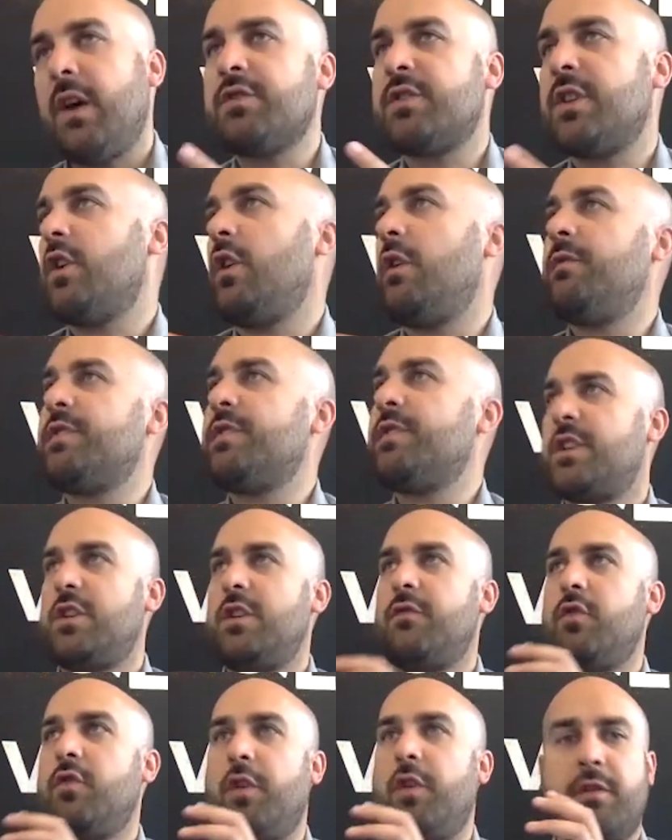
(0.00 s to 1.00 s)
like obviously
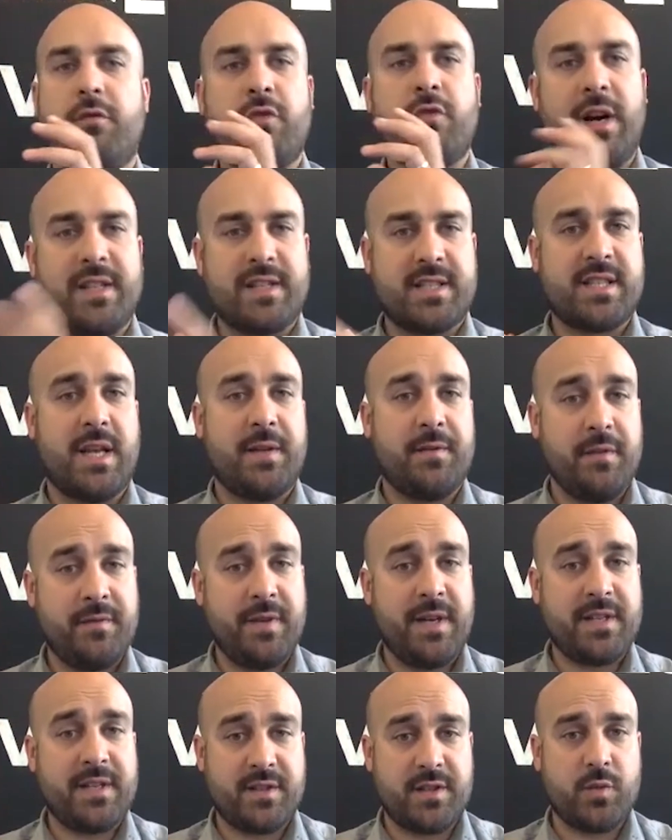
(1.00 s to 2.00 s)
you've got the right set of
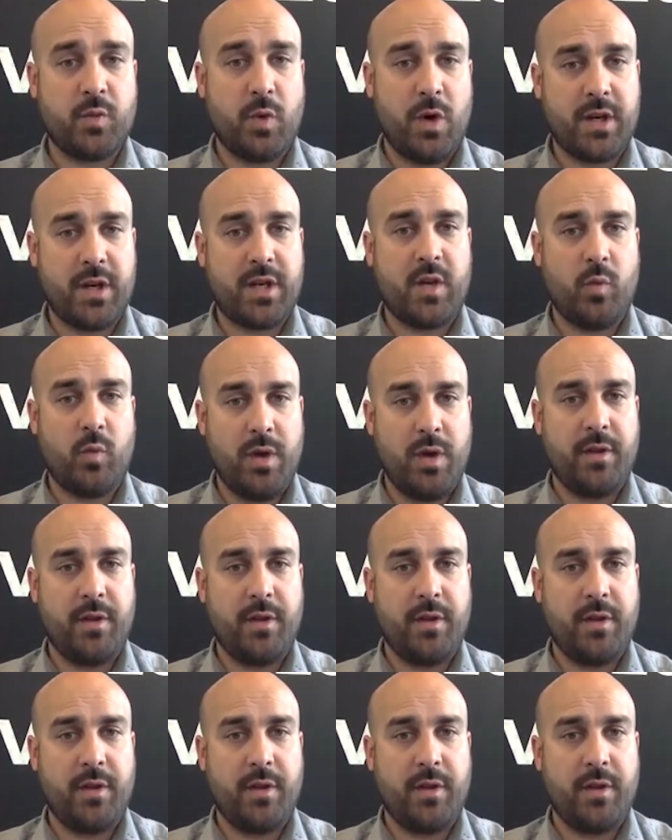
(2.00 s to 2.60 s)
investors working with